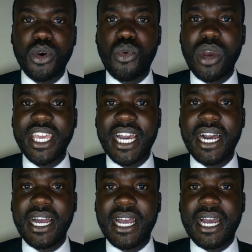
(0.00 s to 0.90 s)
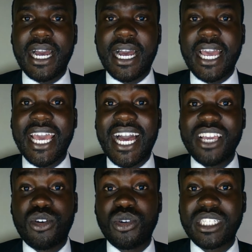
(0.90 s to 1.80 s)
where a
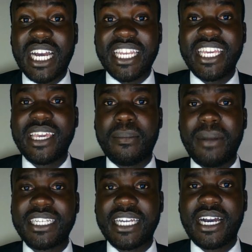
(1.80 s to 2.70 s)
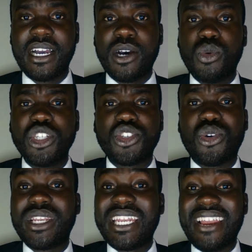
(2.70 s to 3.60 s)
High Court can hear matter which
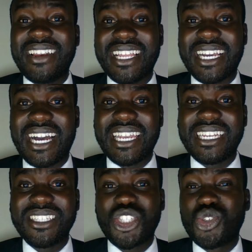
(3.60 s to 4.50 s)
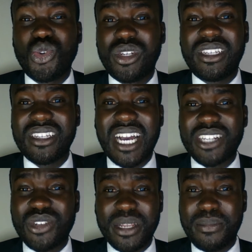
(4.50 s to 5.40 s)
ordinarily should
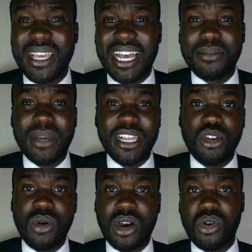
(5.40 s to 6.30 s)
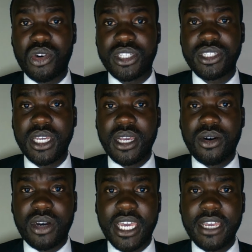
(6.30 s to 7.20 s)
actually be heard by a lower court.
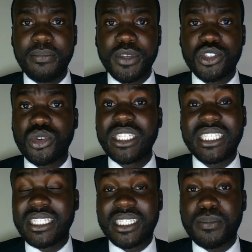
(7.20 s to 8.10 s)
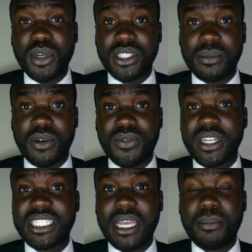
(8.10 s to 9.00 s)
Okay, so it's possible. For
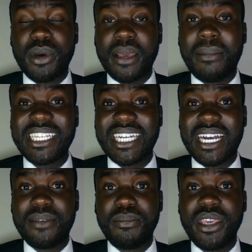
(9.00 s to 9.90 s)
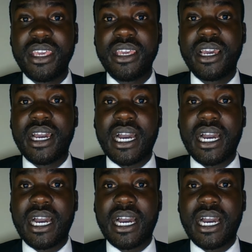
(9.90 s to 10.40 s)
example, a matter can be